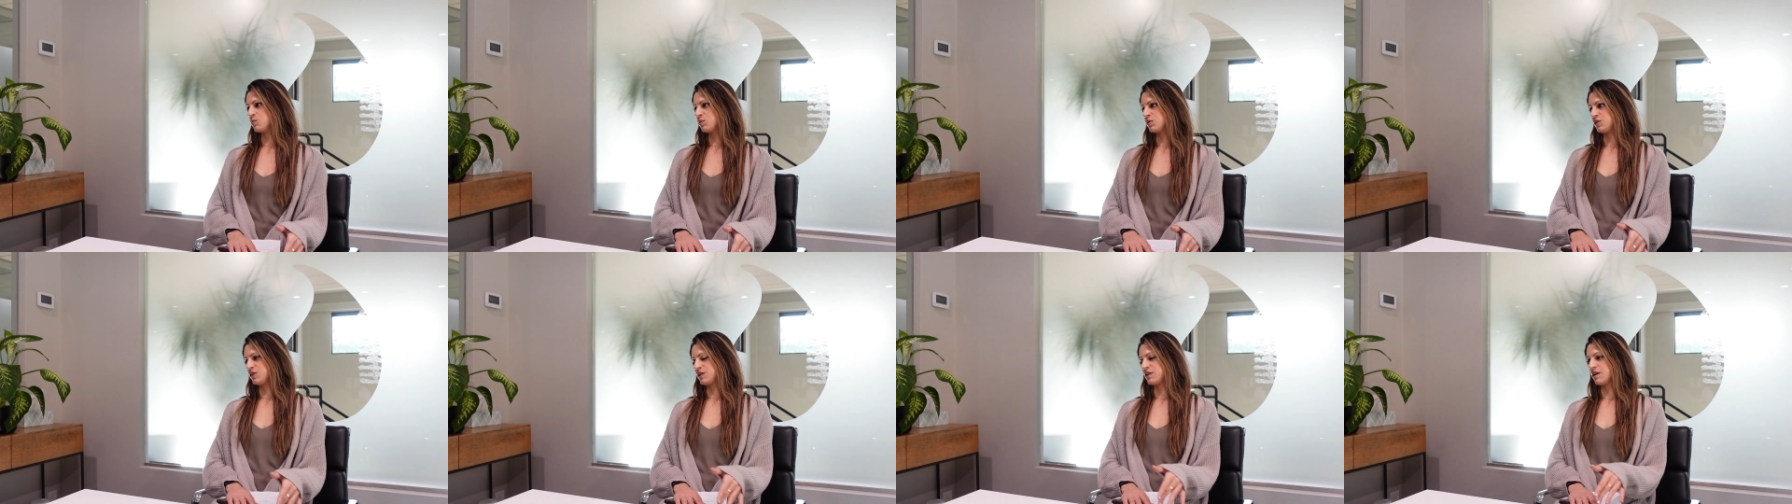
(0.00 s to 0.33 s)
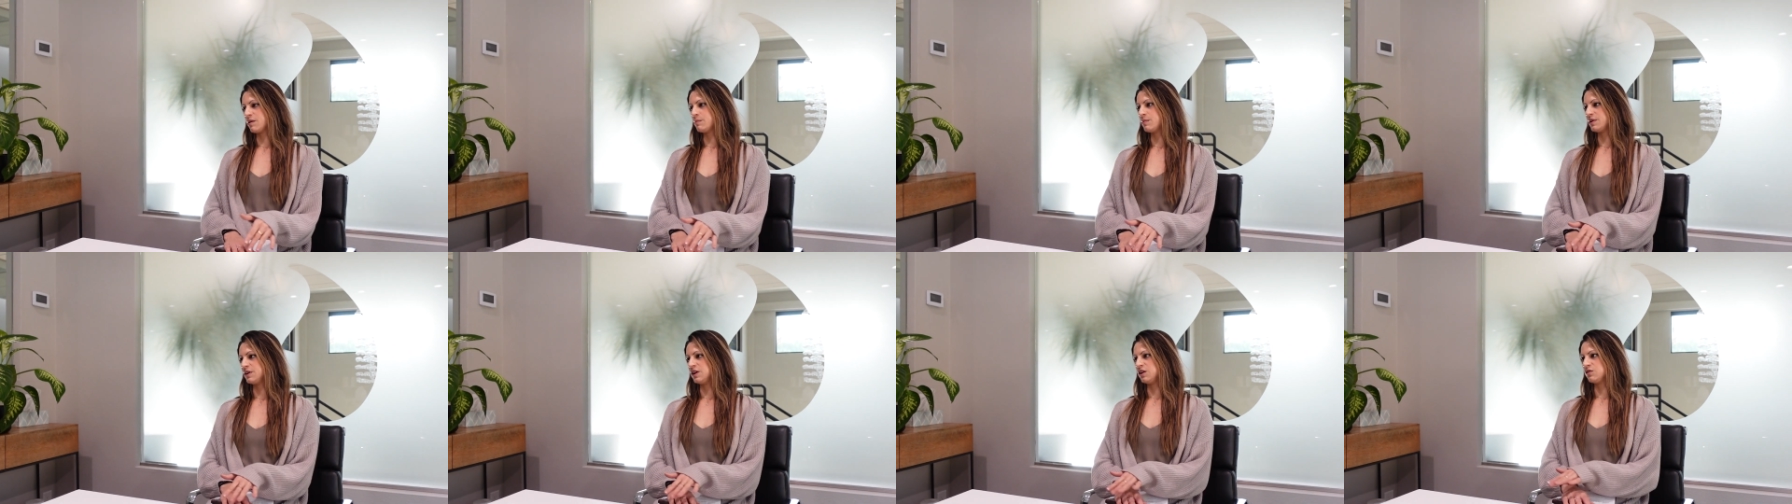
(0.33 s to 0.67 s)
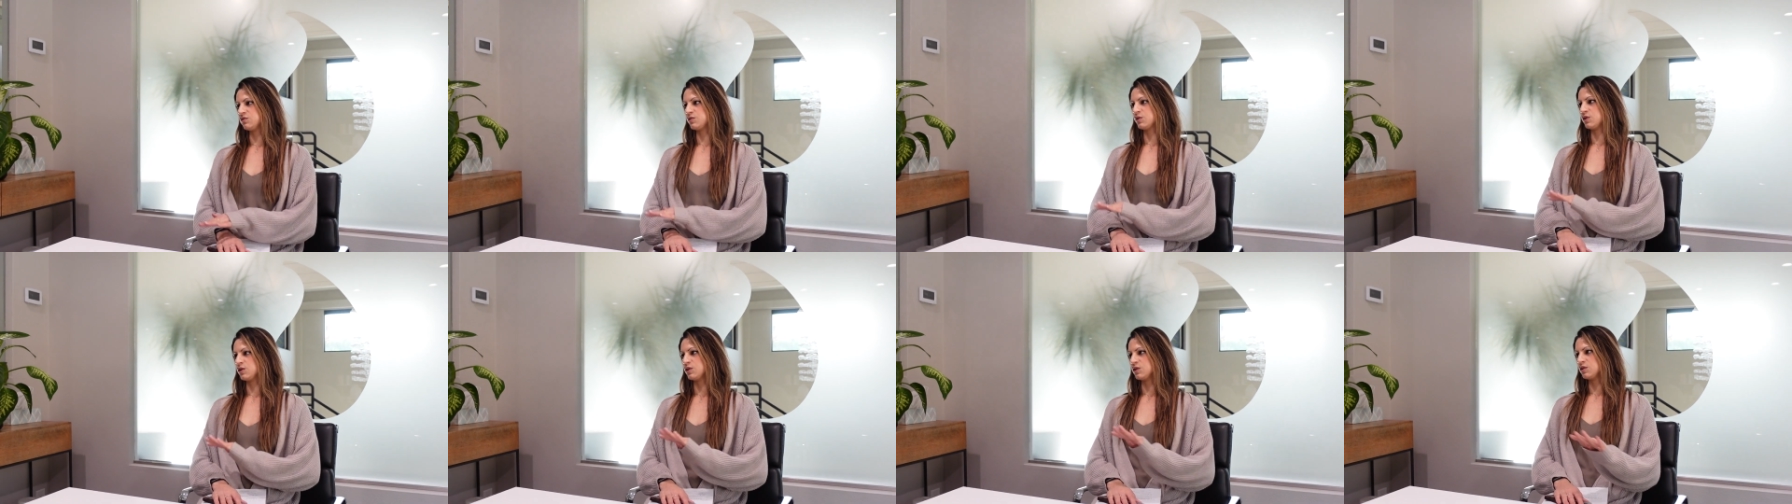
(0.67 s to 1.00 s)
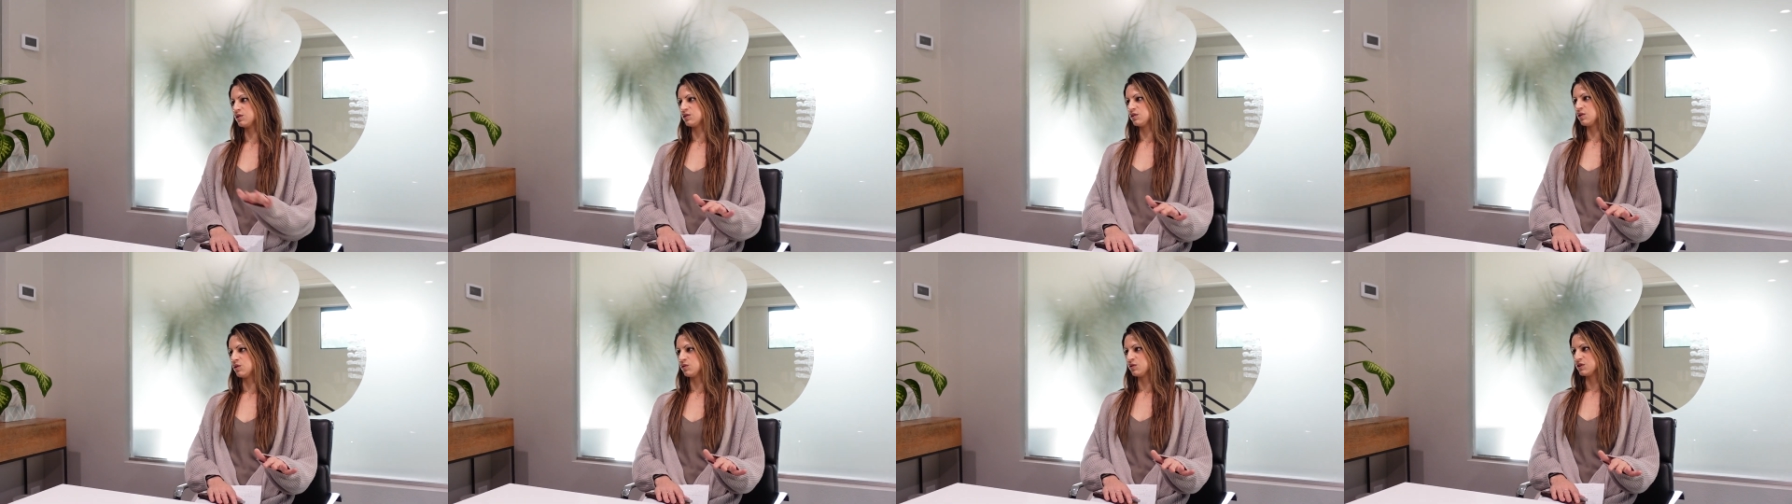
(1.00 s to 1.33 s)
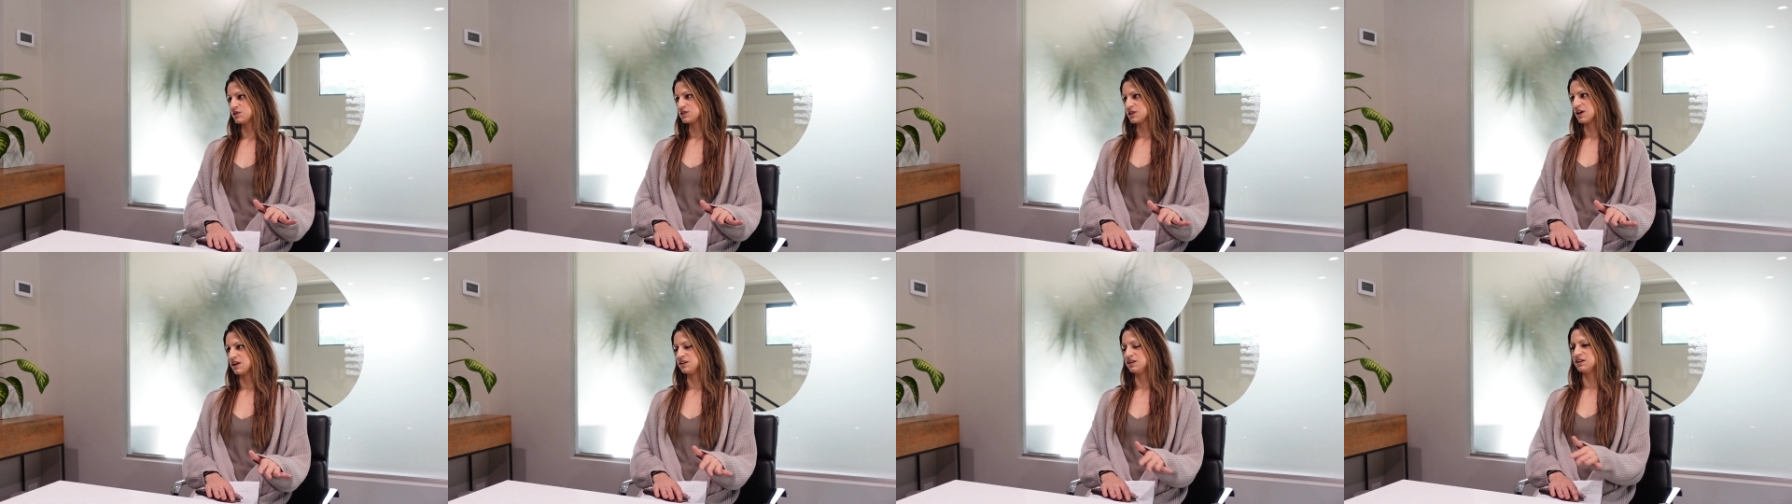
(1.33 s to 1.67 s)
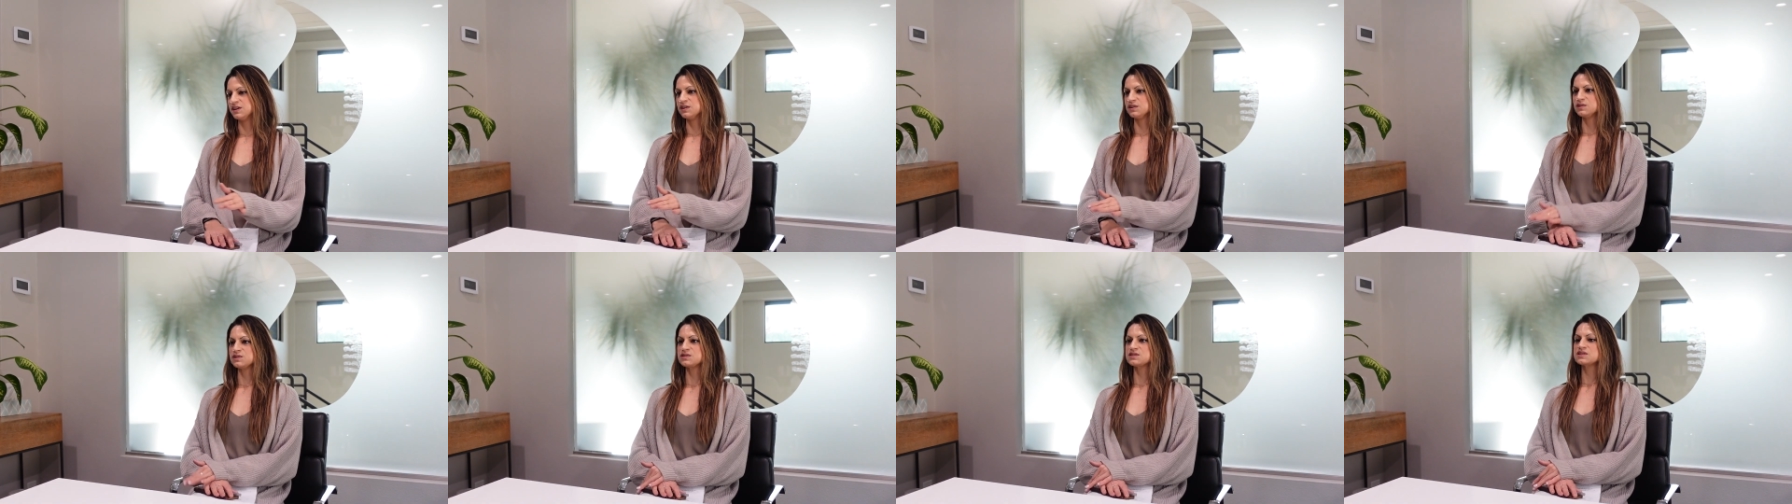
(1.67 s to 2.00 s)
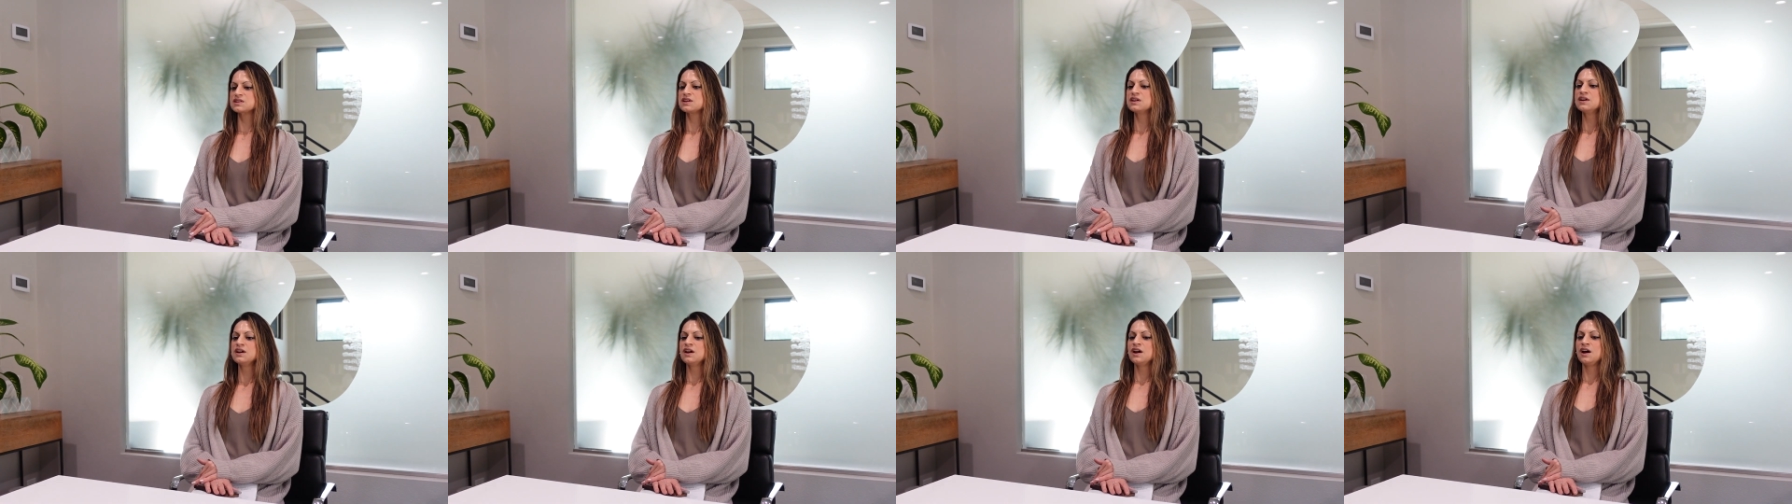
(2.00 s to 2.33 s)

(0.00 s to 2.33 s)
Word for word: with the company for over 10 years.